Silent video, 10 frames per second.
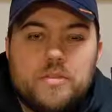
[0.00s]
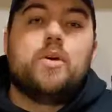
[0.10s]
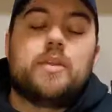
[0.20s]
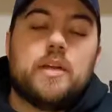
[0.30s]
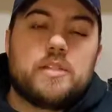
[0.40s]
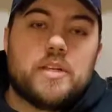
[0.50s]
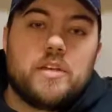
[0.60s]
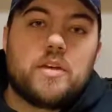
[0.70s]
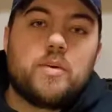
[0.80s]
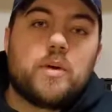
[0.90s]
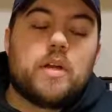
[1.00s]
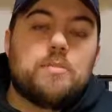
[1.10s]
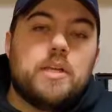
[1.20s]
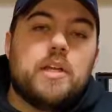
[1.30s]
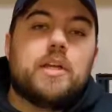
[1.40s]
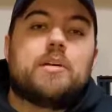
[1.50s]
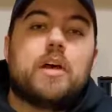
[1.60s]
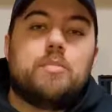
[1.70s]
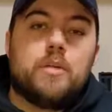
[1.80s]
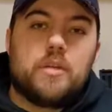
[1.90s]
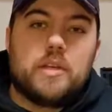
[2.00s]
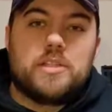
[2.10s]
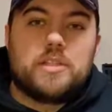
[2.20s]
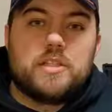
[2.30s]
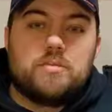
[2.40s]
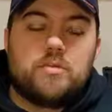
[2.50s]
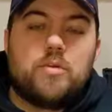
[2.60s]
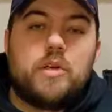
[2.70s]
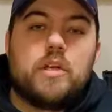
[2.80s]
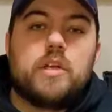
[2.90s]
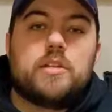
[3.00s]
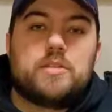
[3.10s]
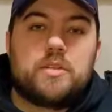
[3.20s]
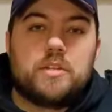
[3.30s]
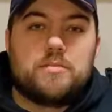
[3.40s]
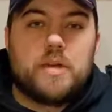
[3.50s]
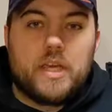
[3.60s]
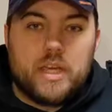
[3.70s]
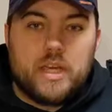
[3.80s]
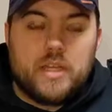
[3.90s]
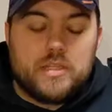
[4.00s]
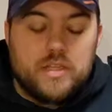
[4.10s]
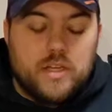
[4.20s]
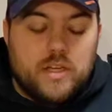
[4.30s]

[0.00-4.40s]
With that said, though, we're going to be needing a couple things before you can get started making it.